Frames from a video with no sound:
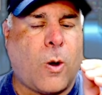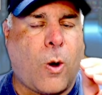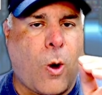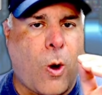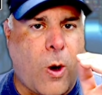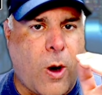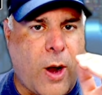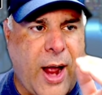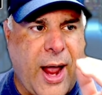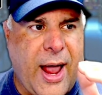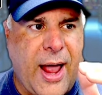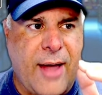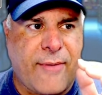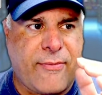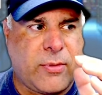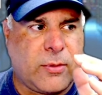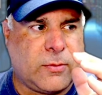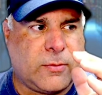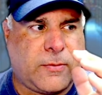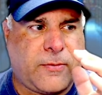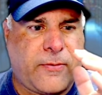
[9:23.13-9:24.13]

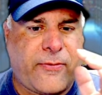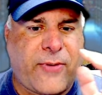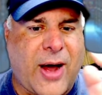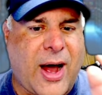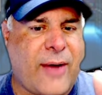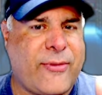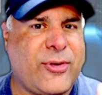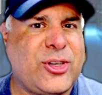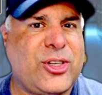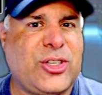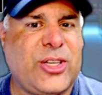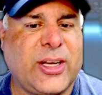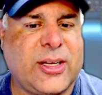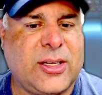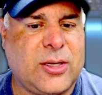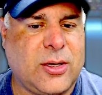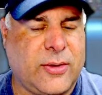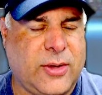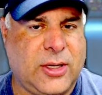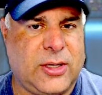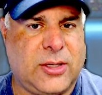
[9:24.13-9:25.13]
have 5 or 6
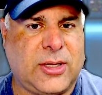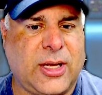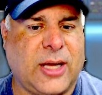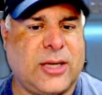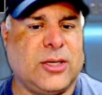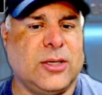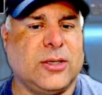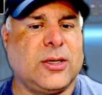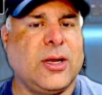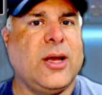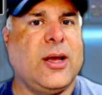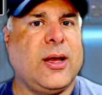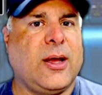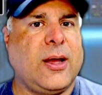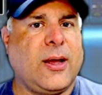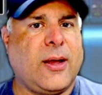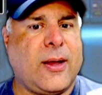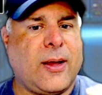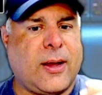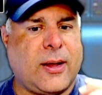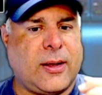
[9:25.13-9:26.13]
of these stations.
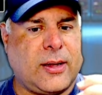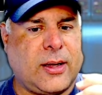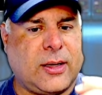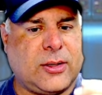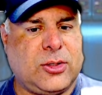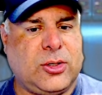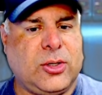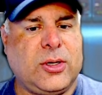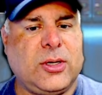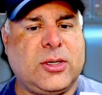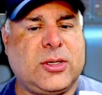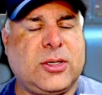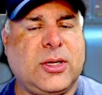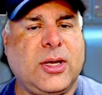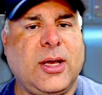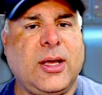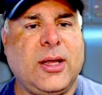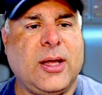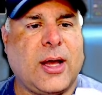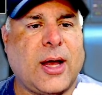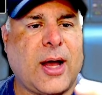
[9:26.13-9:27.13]
As you can
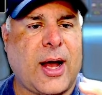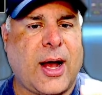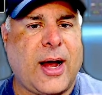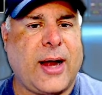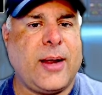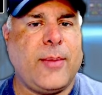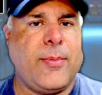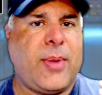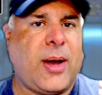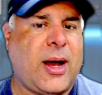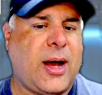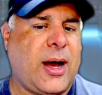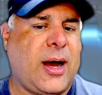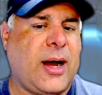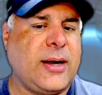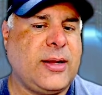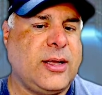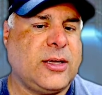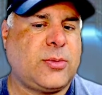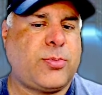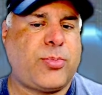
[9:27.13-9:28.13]
see, I'm
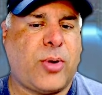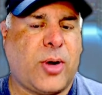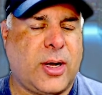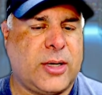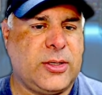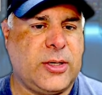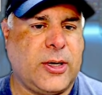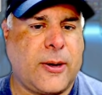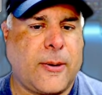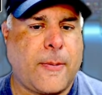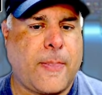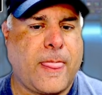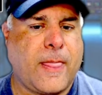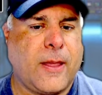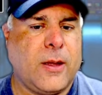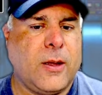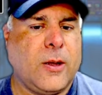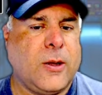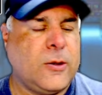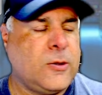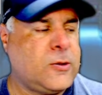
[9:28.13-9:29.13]
behind this project.
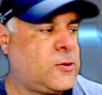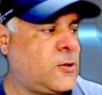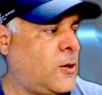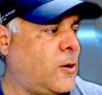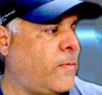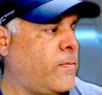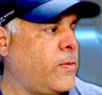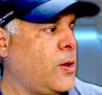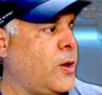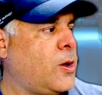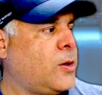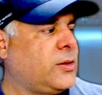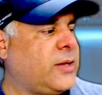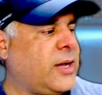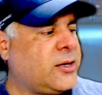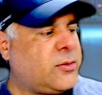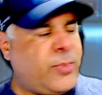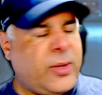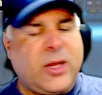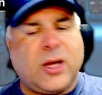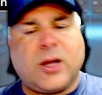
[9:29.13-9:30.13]
So
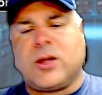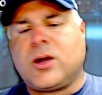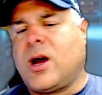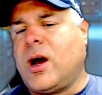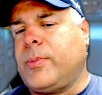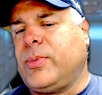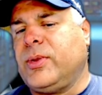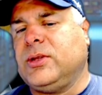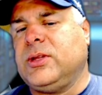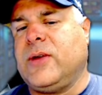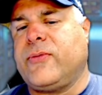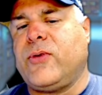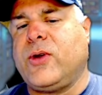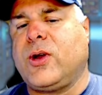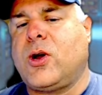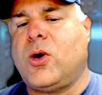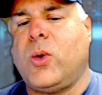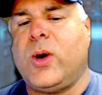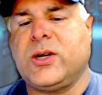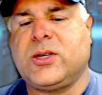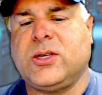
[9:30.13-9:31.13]
there's been a couple of different
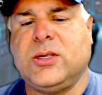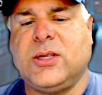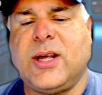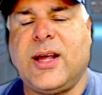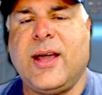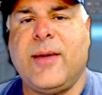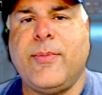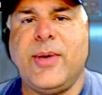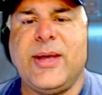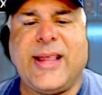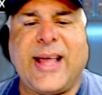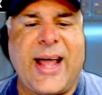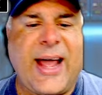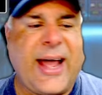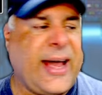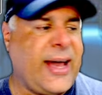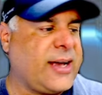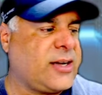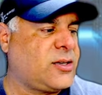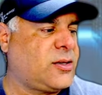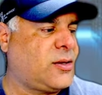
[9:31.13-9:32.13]
questions that have been
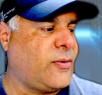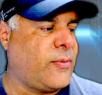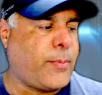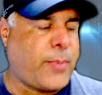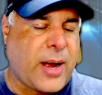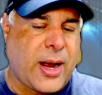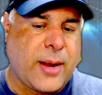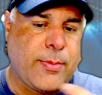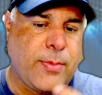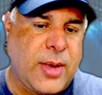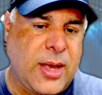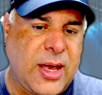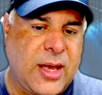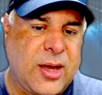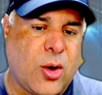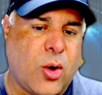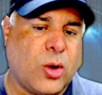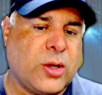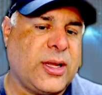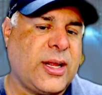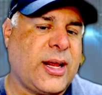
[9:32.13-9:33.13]
asked by me
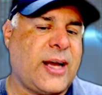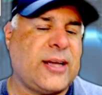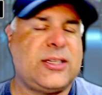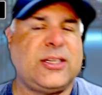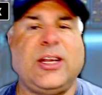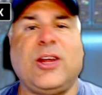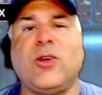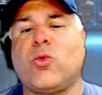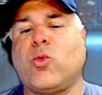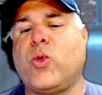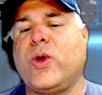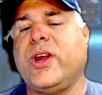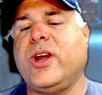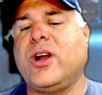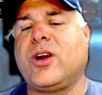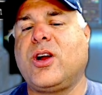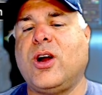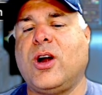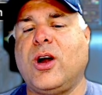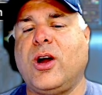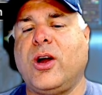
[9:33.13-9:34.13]
or that I see
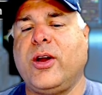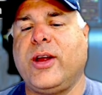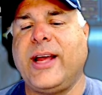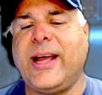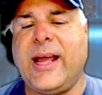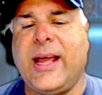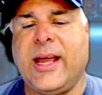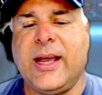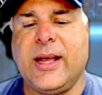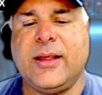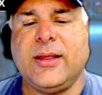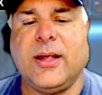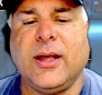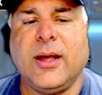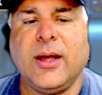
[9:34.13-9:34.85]
reoccurring in